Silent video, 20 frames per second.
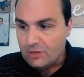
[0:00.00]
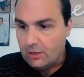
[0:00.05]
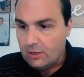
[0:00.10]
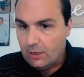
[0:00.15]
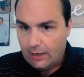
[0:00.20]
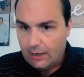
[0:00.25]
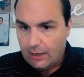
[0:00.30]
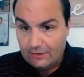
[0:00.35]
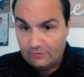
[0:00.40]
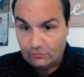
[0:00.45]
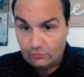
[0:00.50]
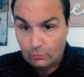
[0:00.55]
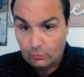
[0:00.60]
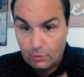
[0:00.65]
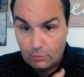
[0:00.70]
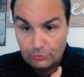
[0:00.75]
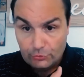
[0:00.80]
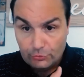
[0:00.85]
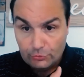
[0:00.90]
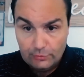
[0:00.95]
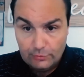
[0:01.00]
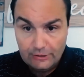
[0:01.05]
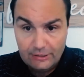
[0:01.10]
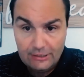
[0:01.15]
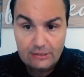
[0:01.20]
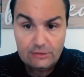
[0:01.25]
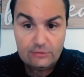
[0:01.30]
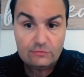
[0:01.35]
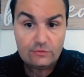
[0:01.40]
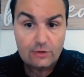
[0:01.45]
And so what we're doing
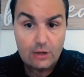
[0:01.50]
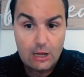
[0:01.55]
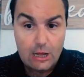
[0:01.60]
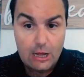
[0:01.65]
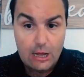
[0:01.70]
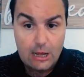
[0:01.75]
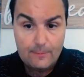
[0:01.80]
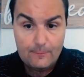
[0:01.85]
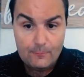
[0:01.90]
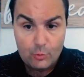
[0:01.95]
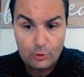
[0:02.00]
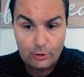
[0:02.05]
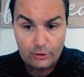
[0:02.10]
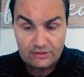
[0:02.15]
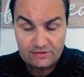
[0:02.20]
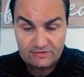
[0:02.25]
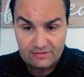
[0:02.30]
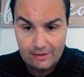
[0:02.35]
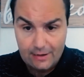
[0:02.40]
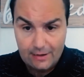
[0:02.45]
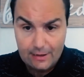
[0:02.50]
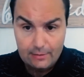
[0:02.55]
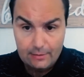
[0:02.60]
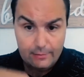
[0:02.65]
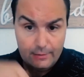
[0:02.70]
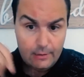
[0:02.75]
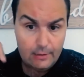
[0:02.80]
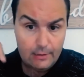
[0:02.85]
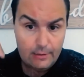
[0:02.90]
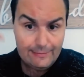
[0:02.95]
is we're going to send out
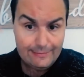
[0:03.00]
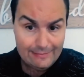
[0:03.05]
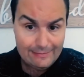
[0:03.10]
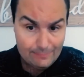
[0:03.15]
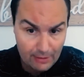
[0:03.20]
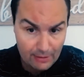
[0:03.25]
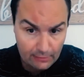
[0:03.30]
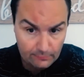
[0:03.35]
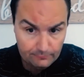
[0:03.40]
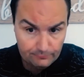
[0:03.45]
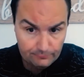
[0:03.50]
an email,